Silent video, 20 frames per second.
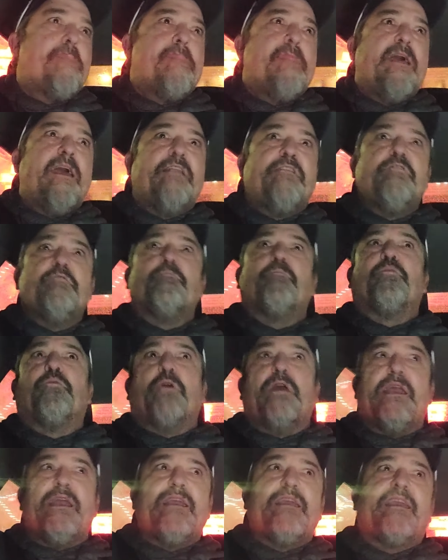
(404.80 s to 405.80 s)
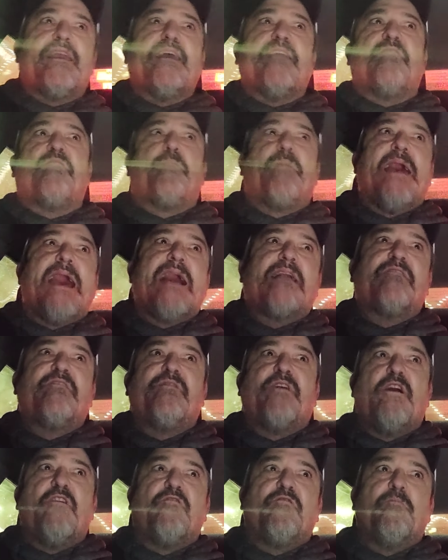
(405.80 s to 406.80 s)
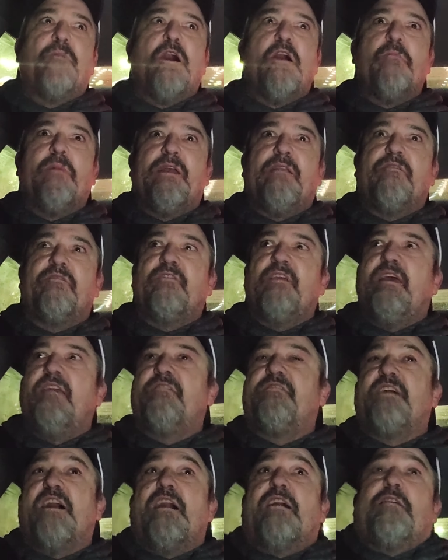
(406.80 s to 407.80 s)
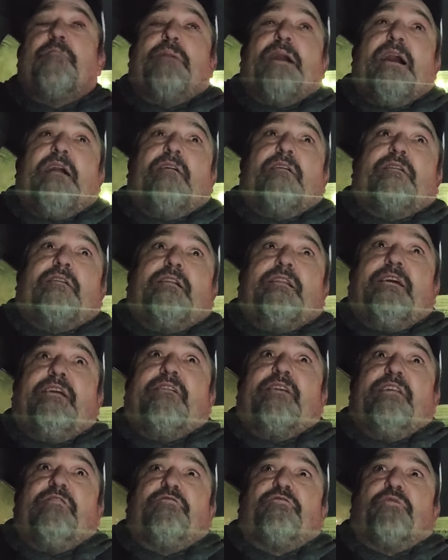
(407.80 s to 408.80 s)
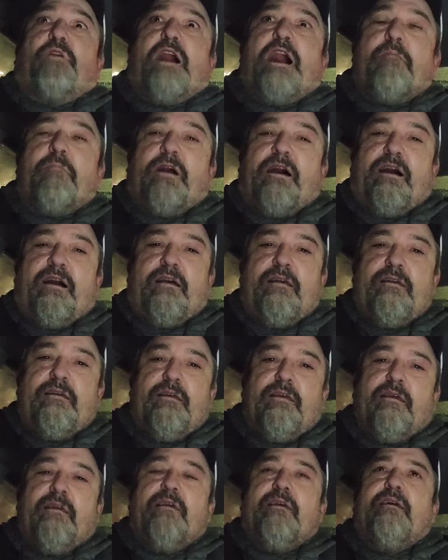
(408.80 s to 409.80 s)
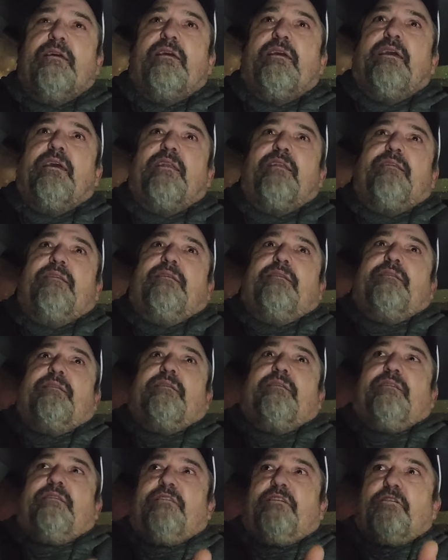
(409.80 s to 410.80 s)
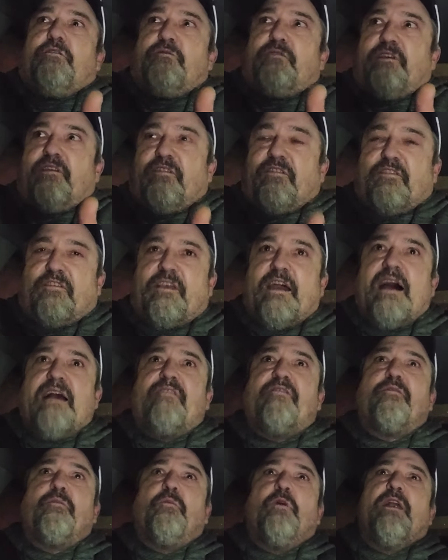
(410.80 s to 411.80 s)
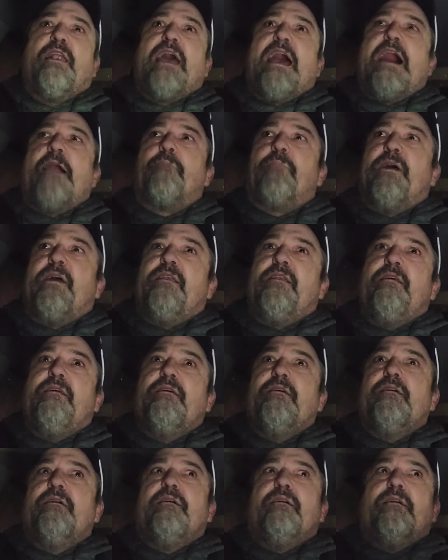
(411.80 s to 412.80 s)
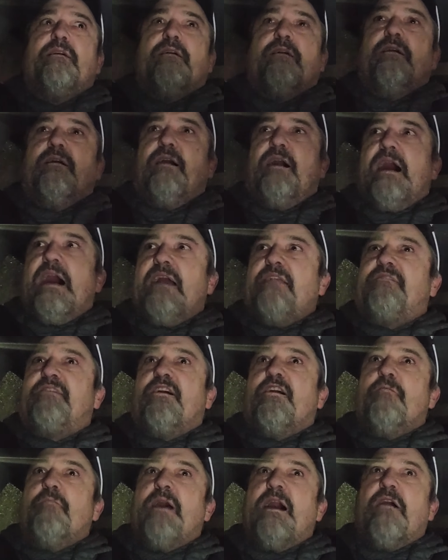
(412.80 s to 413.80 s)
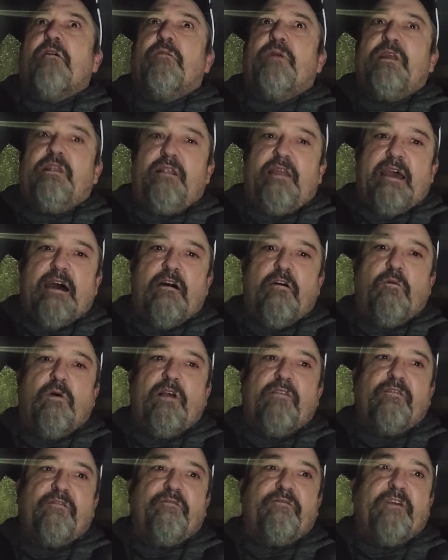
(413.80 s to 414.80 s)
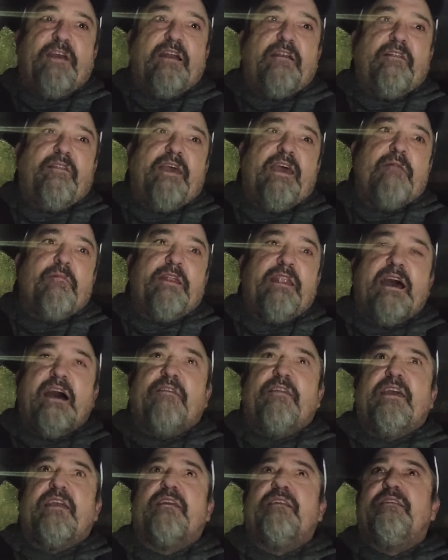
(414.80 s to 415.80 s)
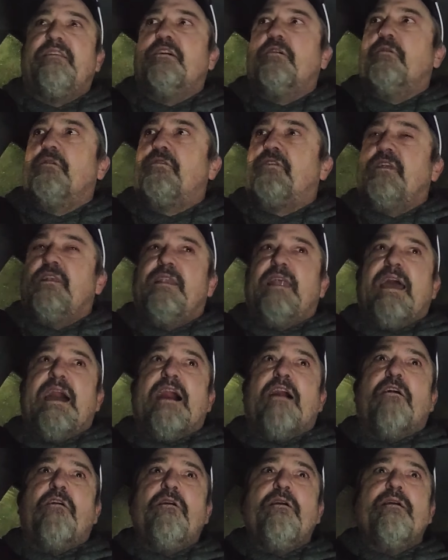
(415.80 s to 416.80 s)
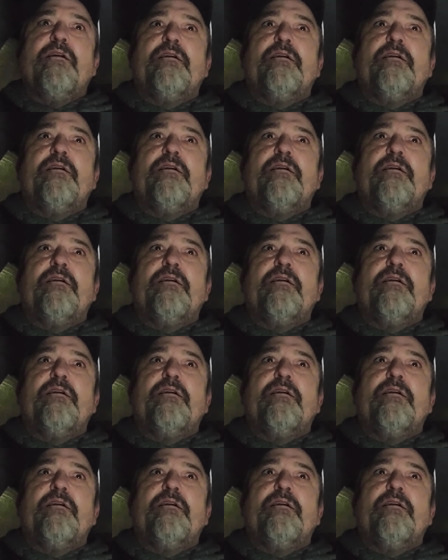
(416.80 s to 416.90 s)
And you bring kids back to those moments and talk about clearing trauma. You discuss what happened. I tell them how it wasn't fair to them and how they can deal with it now.